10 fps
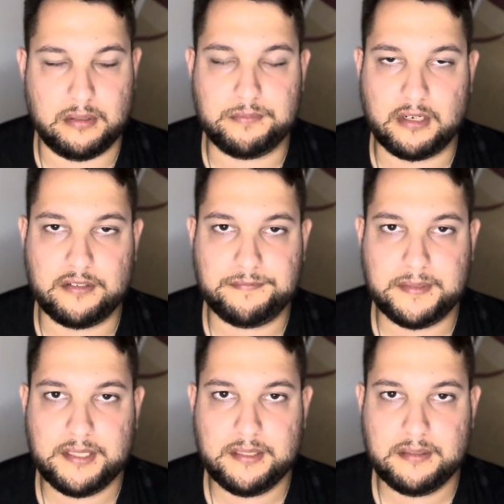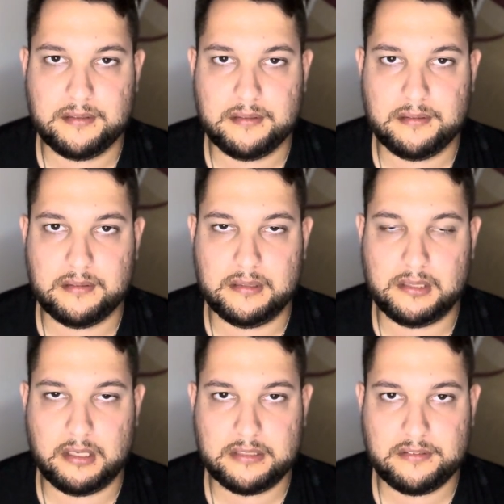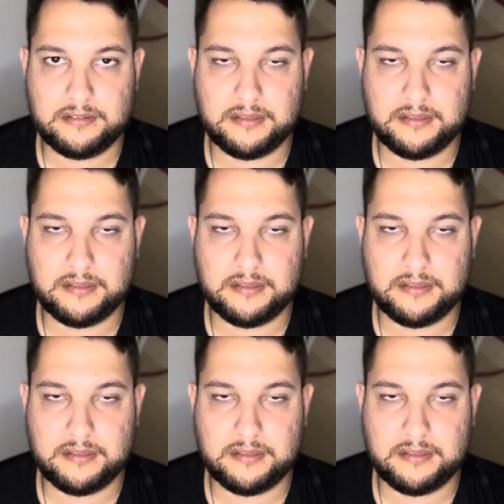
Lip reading: observe me a lot,